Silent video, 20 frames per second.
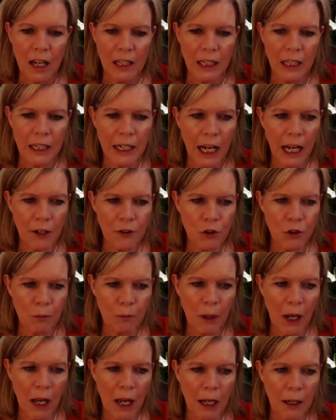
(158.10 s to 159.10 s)
the natural
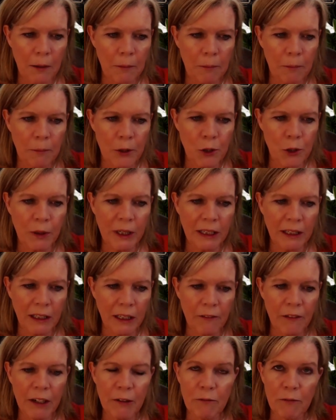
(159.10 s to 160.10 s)
bond between
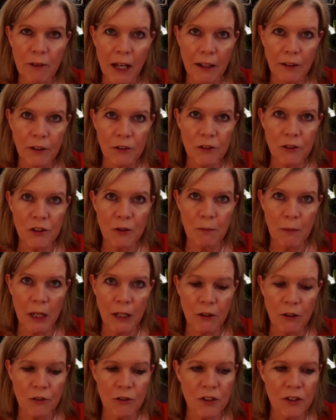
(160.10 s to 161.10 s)
living fathers,
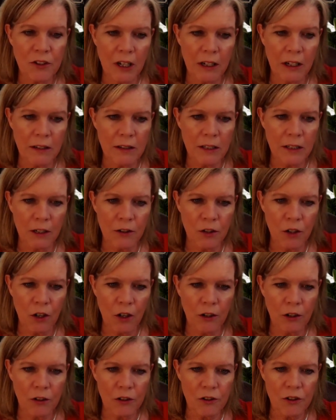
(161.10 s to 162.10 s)
mothers, sons, and
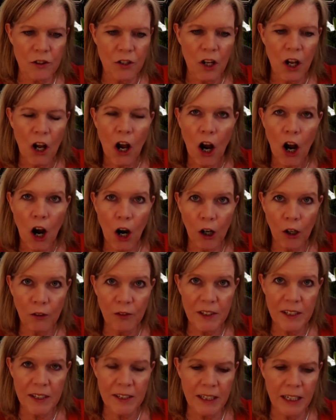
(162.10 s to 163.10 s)
daughters,
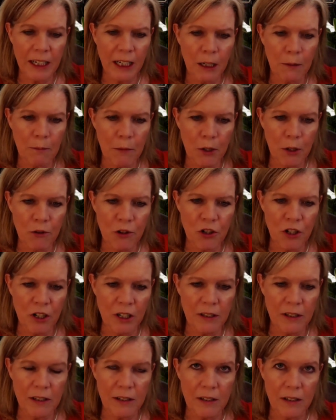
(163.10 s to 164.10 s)
harvesting
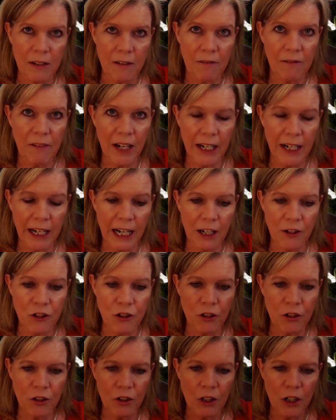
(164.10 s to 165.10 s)
emotions,
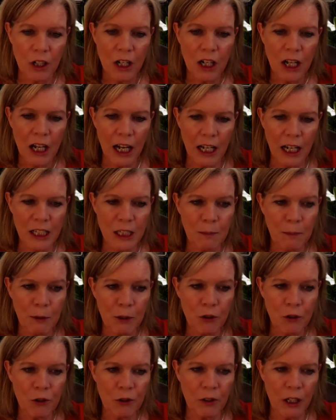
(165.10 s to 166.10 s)
financial, and
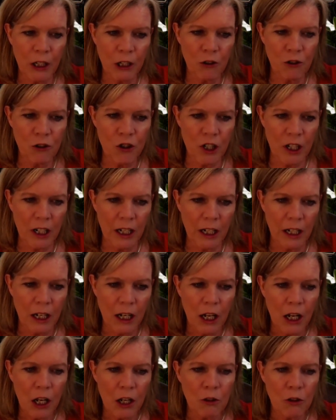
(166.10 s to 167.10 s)
spiritual energy
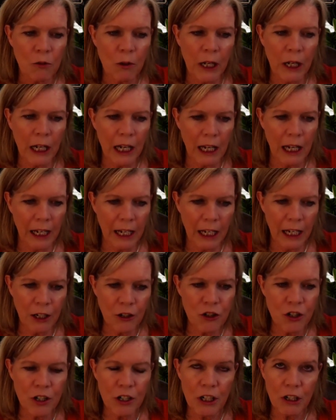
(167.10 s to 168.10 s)
through
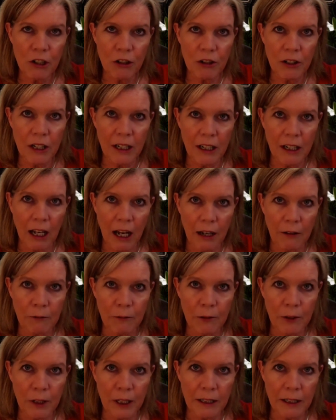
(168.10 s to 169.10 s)
engineered
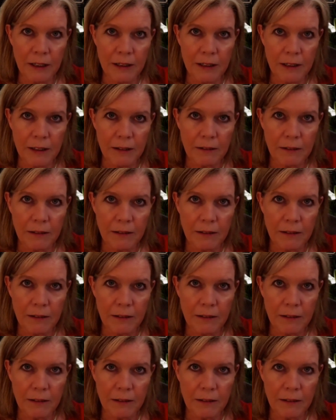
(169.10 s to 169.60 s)
conflict